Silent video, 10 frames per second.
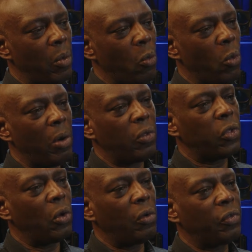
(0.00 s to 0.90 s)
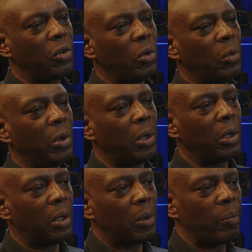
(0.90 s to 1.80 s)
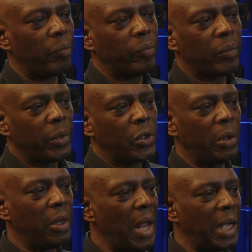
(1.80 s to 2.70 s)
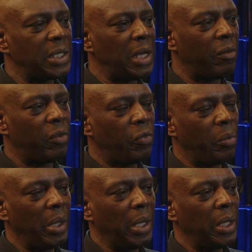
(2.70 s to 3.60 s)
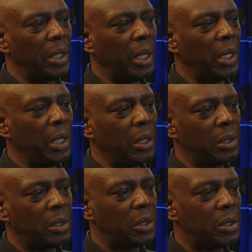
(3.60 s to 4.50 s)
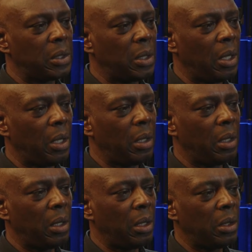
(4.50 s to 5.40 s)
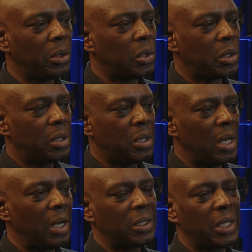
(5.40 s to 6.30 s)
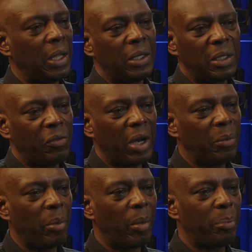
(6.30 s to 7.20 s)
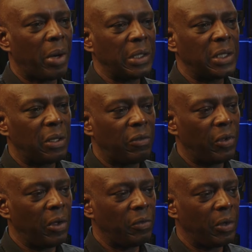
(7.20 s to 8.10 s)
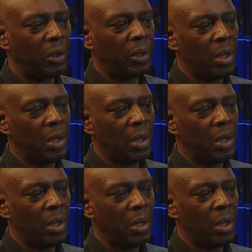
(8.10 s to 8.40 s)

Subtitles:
well thought through work. So the next level for me is just, like I say, developing my practice further.